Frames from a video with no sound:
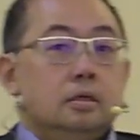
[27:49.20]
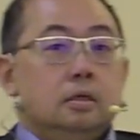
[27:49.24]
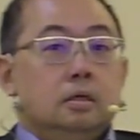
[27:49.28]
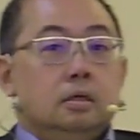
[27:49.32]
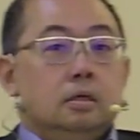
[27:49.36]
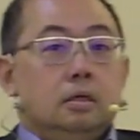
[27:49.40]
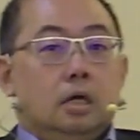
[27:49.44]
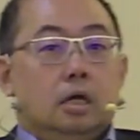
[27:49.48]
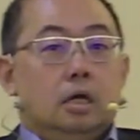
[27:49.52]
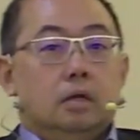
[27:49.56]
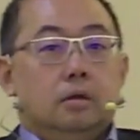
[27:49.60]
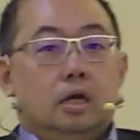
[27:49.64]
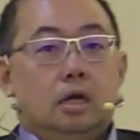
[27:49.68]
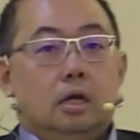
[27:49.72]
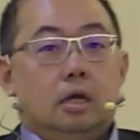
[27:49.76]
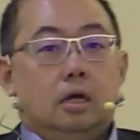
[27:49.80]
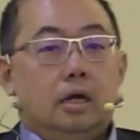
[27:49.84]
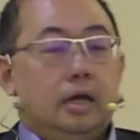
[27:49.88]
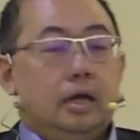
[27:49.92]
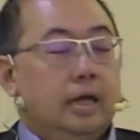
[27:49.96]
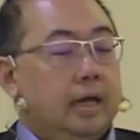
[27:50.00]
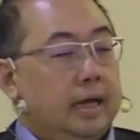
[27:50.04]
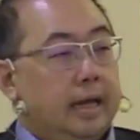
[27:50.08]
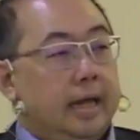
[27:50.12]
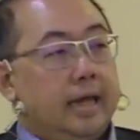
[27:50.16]

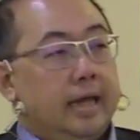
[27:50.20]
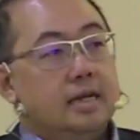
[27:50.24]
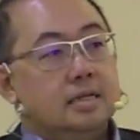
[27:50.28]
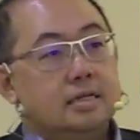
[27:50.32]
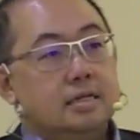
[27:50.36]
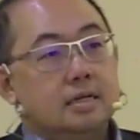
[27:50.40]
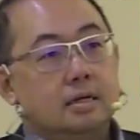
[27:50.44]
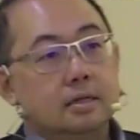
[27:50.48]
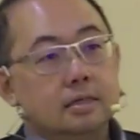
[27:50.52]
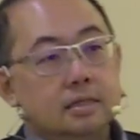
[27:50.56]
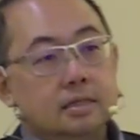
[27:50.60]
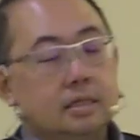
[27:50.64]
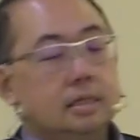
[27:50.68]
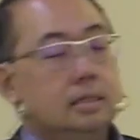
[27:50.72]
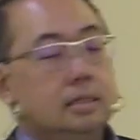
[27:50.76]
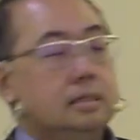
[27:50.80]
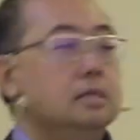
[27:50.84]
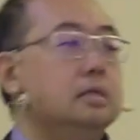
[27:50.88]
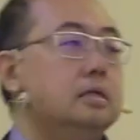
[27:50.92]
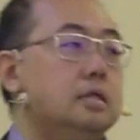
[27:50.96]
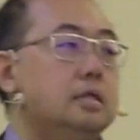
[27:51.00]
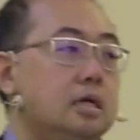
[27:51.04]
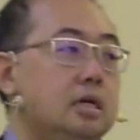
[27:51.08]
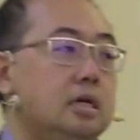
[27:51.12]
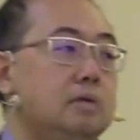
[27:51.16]
And it's a
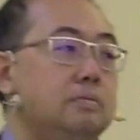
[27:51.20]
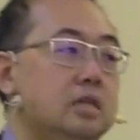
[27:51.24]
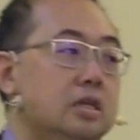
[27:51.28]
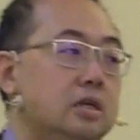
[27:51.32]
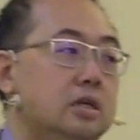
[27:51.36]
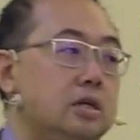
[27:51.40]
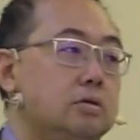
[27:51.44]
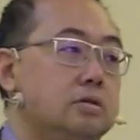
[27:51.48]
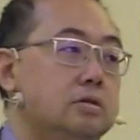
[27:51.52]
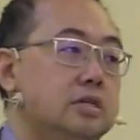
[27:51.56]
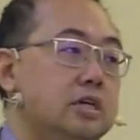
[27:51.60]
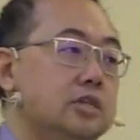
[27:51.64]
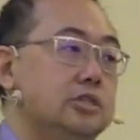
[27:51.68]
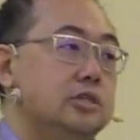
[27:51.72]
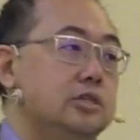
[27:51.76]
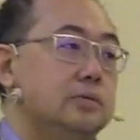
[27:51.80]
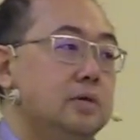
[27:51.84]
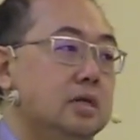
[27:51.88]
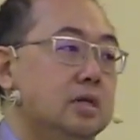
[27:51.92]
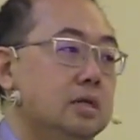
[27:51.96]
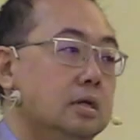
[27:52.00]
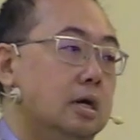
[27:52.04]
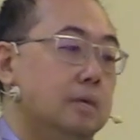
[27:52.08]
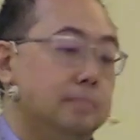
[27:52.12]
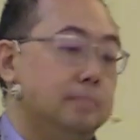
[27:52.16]
consistent theme in the New
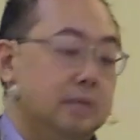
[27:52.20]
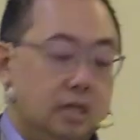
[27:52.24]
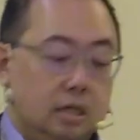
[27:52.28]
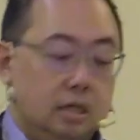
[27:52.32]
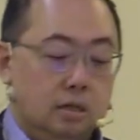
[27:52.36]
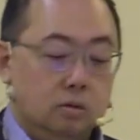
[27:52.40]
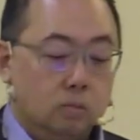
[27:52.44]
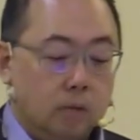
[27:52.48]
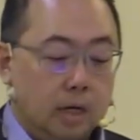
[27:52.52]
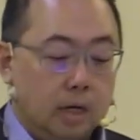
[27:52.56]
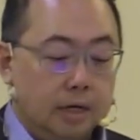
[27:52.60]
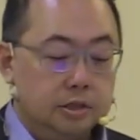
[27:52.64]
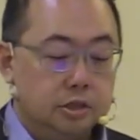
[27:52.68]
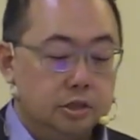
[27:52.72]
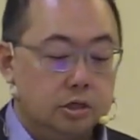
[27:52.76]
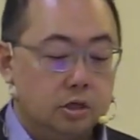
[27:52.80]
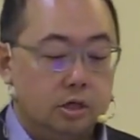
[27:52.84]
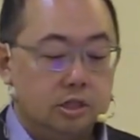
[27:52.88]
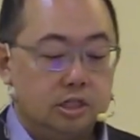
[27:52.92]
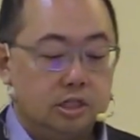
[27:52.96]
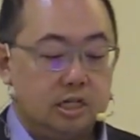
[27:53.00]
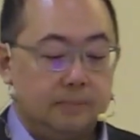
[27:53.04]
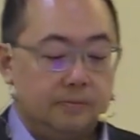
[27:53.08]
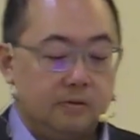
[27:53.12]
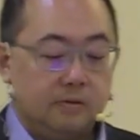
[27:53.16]
Testament. I mean, in 1
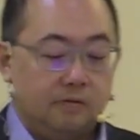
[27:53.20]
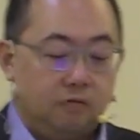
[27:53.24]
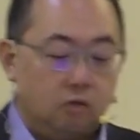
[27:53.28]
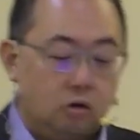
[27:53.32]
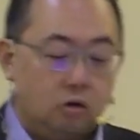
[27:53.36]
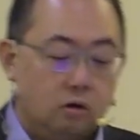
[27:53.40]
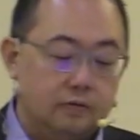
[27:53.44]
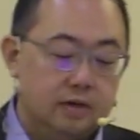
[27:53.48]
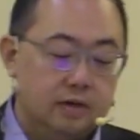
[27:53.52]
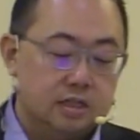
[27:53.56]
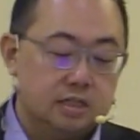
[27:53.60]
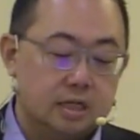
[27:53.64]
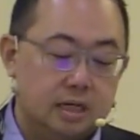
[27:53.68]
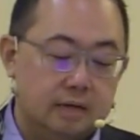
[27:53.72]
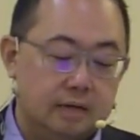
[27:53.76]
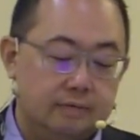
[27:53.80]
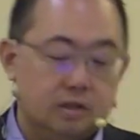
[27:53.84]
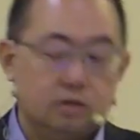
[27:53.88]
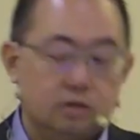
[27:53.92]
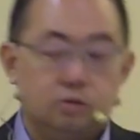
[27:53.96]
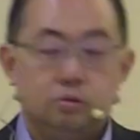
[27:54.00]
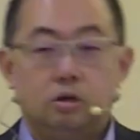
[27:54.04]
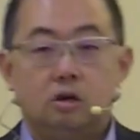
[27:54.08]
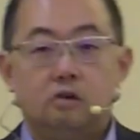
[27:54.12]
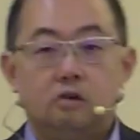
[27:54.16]
John chapter 4, verse 11
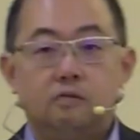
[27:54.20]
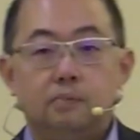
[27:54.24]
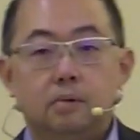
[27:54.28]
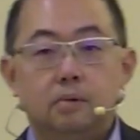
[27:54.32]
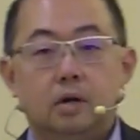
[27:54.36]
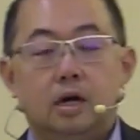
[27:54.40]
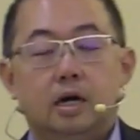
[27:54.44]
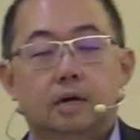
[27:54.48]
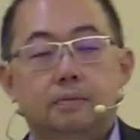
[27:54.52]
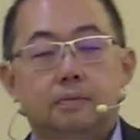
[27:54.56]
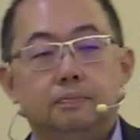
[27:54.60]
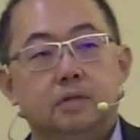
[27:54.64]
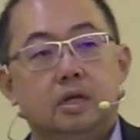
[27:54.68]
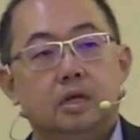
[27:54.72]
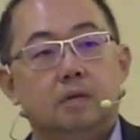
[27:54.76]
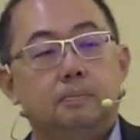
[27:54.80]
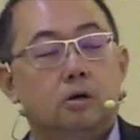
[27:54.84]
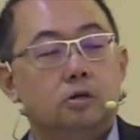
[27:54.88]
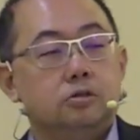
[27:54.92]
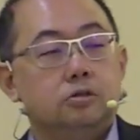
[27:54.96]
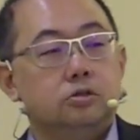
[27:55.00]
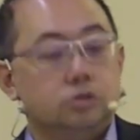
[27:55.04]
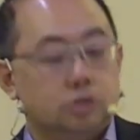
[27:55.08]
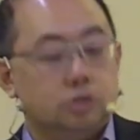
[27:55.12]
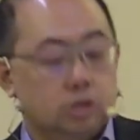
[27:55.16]
and 12, the
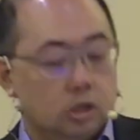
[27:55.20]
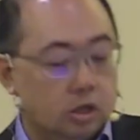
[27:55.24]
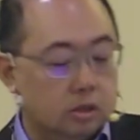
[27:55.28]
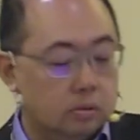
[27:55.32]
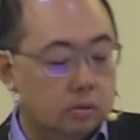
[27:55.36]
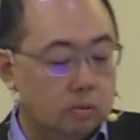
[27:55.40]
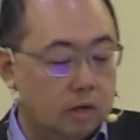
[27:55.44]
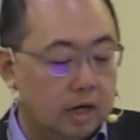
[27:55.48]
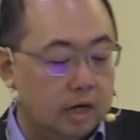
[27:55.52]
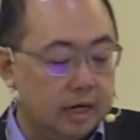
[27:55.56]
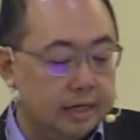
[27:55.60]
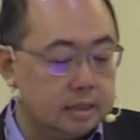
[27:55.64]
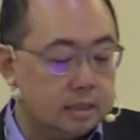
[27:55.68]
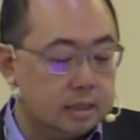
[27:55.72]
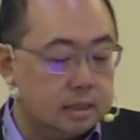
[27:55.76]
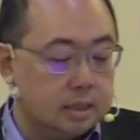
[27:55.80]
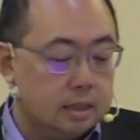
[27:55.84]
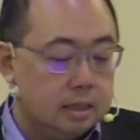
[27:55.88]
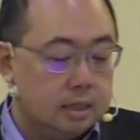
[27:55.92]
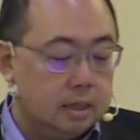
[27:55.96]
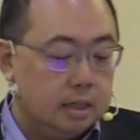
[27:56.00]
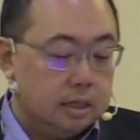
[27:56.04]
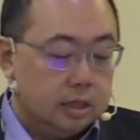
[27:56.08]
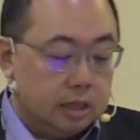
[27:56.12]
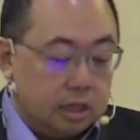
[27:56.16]
Apostle John writes,
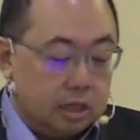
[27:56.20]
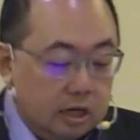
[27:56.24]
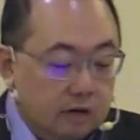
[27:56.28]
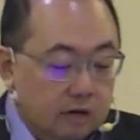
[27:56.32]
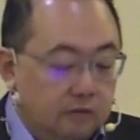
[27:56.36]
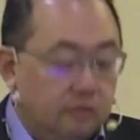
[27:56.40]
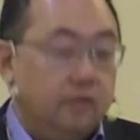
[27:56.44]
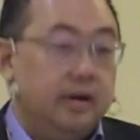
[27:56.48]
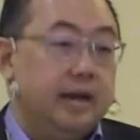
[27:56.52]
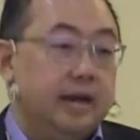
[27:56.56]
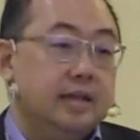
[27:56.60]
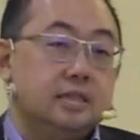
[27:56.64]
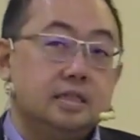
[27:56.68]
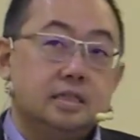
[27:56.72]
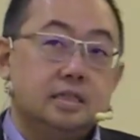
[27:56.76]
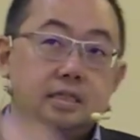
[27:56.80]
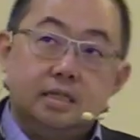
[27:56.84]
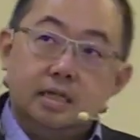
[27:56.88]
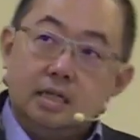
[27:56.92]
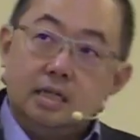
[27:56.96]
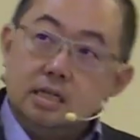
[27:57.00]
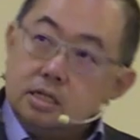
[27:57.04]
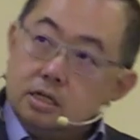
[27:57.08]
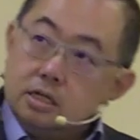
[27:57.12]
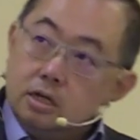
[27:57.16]
dear friends,
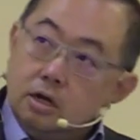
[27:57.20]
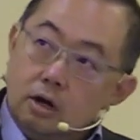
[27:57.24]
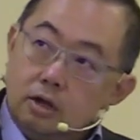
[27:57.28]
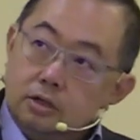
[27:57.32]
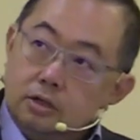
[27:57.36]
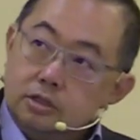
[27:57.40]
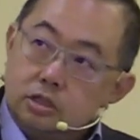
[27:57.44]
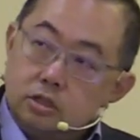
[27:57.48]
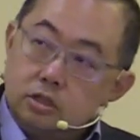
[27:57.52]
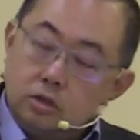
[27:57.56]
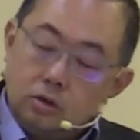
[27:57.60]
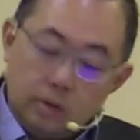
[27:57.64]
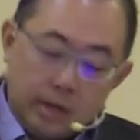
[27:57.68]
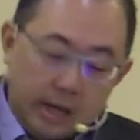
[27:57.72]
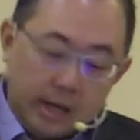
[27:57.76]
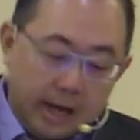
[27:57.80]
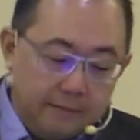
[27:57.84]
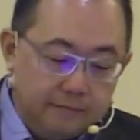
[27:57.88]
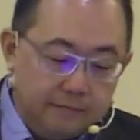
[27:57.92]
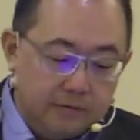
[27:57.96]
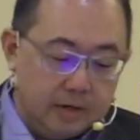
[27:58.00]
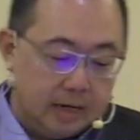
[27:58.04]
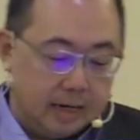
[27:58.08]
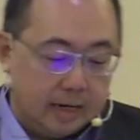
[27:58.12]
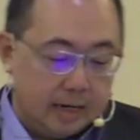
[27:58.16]
since God so
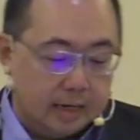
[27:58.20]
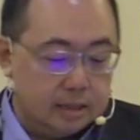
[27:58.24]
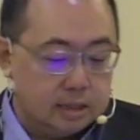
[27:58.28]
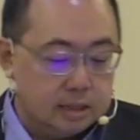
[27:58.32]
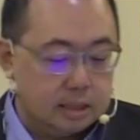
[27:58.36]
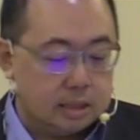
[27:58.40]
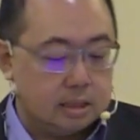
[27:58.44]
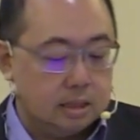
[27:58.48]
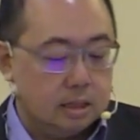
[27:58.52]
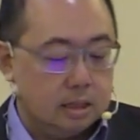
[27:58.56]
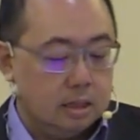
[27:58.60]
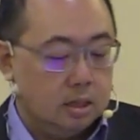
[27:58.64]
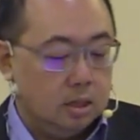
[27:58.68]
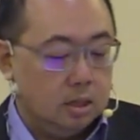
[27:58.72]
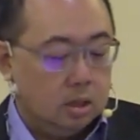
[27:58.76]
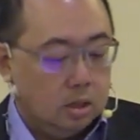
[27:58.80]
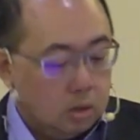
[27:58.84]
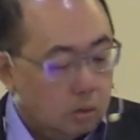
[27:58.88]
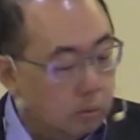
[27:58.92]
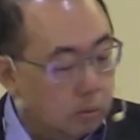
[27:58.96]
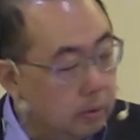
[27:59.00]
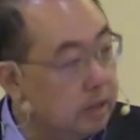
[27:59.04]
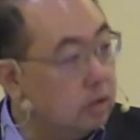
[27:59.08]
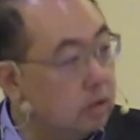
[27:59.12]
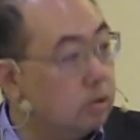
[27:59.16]
loved us,
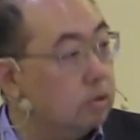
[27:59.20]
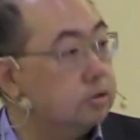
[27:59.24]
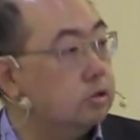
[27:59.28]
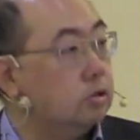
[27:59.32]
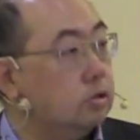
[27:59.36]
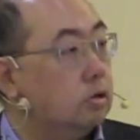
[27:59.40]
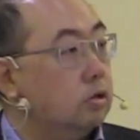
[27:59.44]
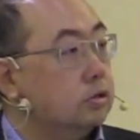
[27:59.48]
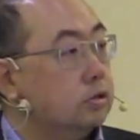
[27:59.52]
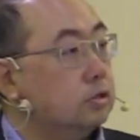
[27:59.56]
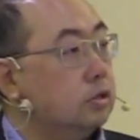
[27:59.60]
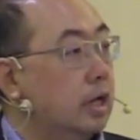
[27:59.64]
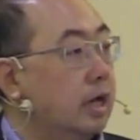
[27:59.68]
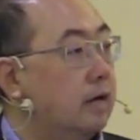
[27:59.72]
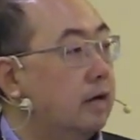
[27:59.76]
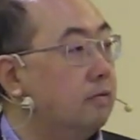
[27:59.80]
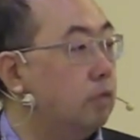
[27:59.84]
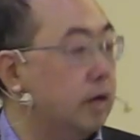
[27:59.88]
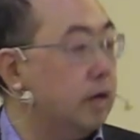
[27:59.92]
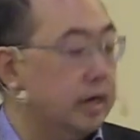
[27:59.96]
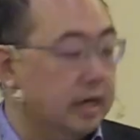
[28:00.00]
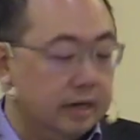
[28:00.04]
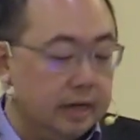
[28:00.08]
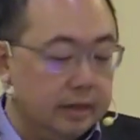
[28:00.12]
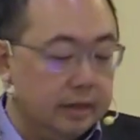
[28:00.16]
we also ought to love
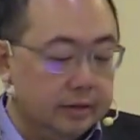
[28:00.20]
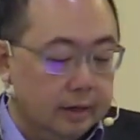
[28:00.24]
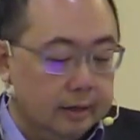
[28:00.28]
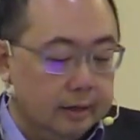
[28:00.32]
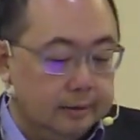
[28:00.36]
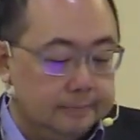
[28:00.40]
one another.